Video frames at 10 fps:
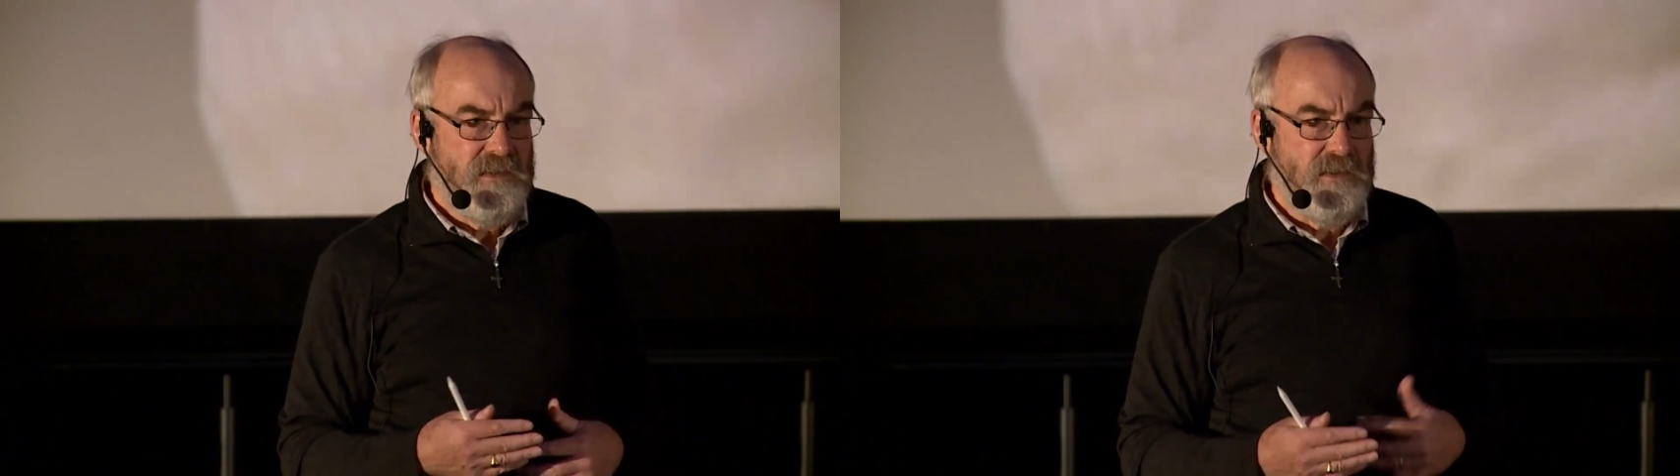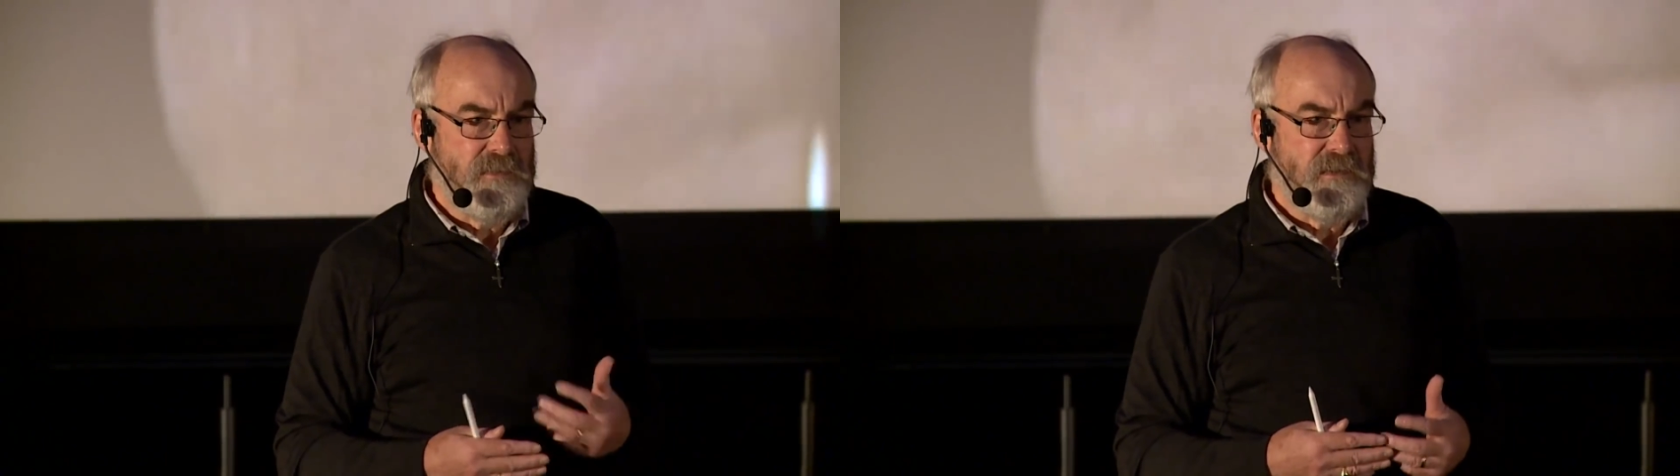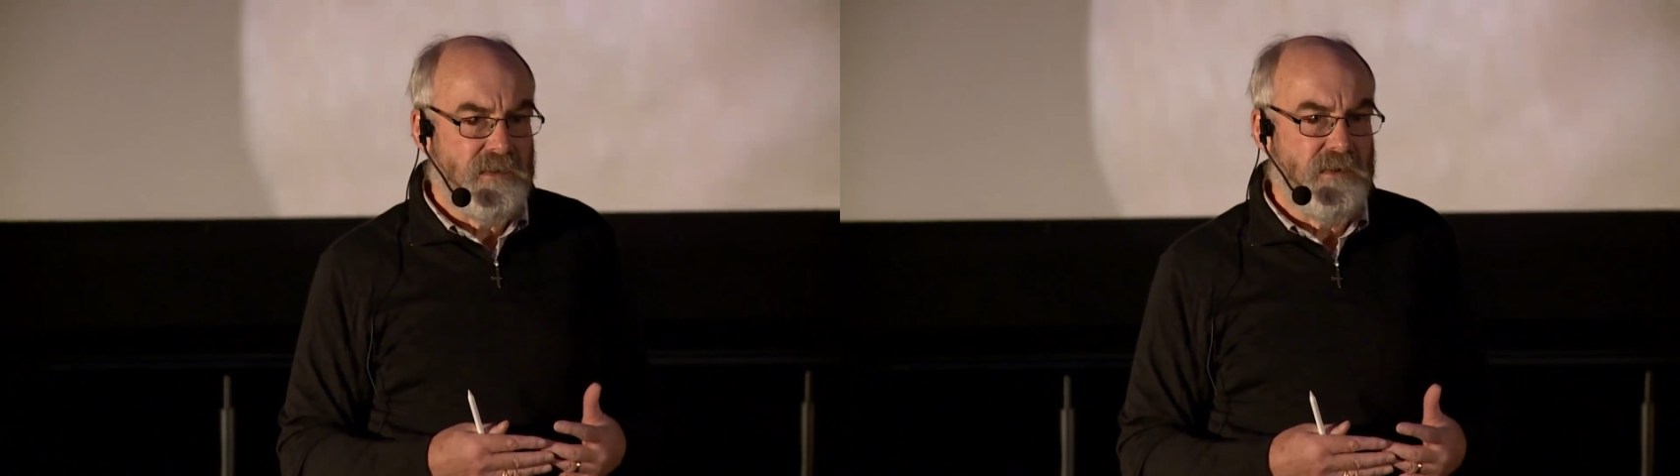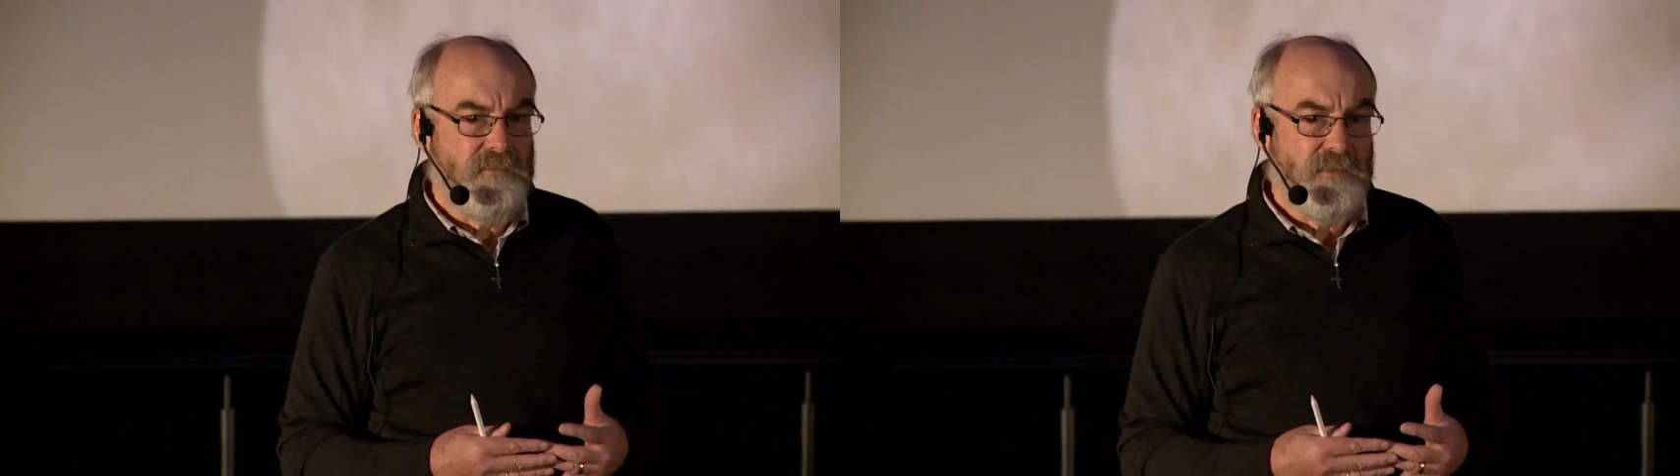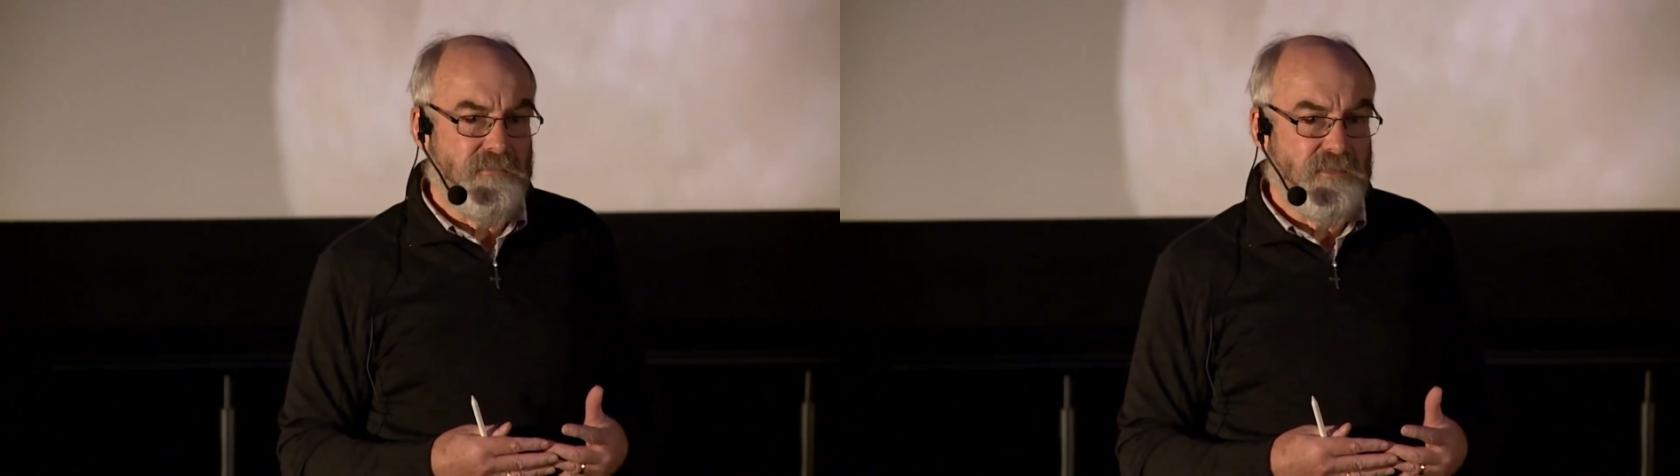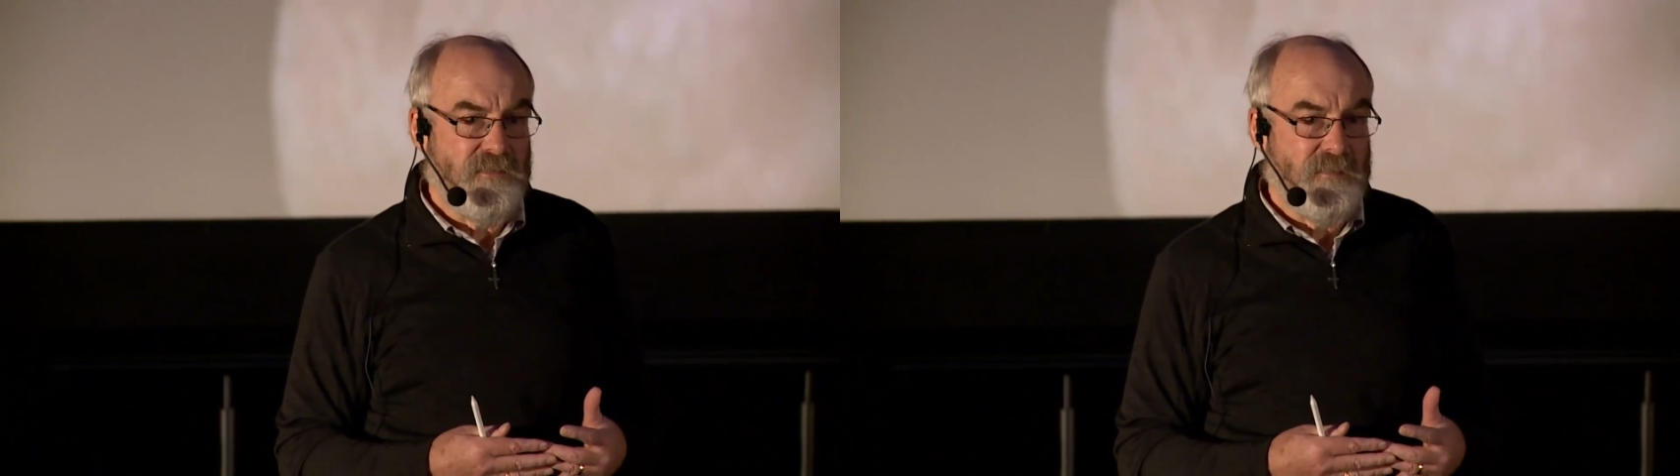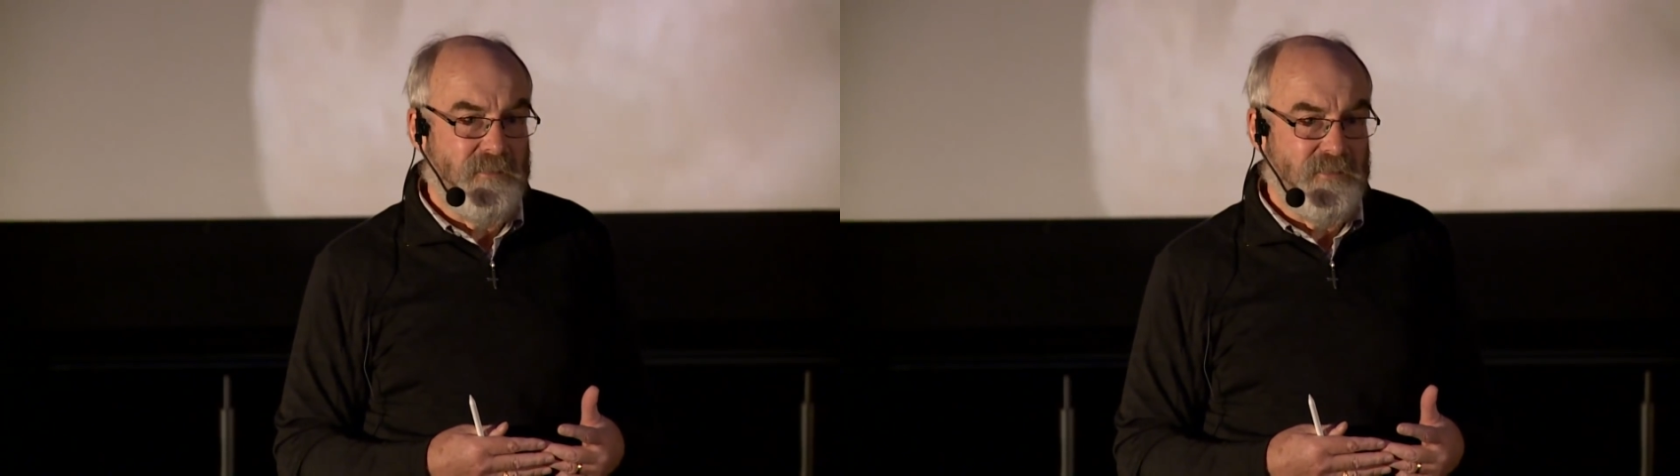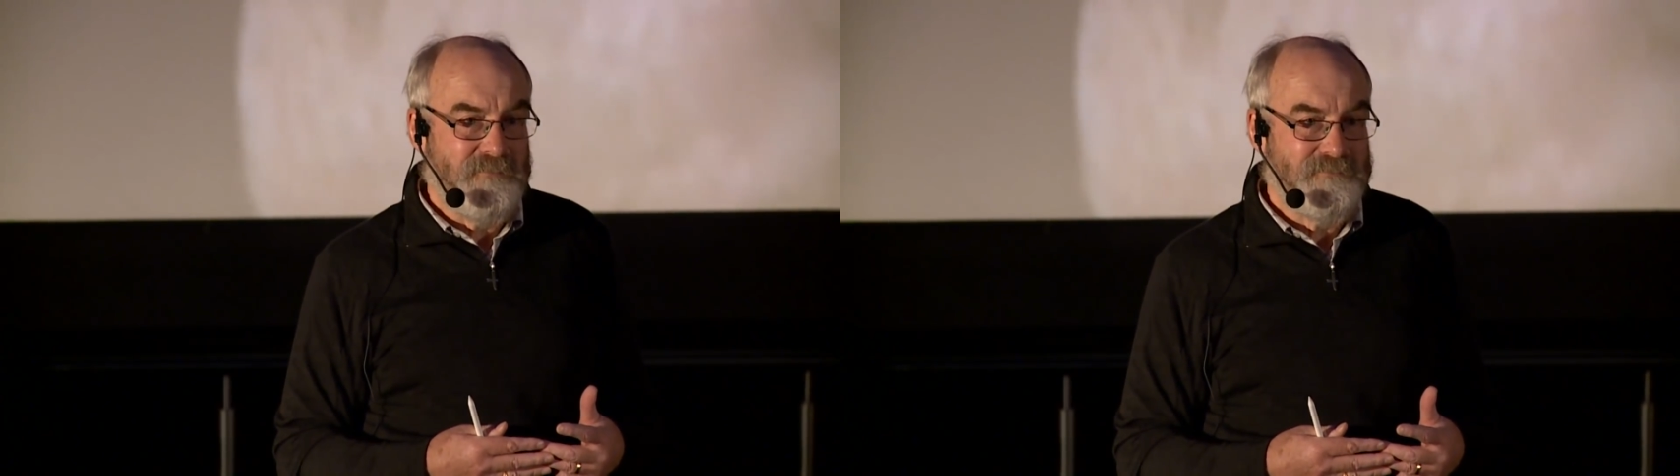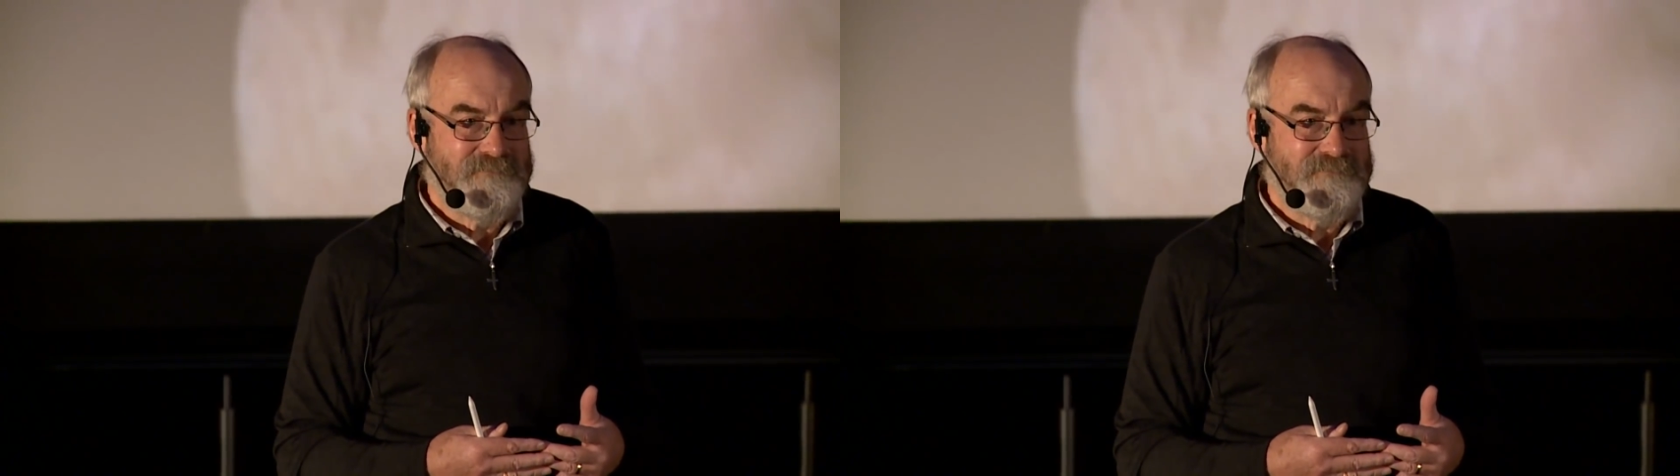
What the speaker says: You wouldn't go for the first mammal.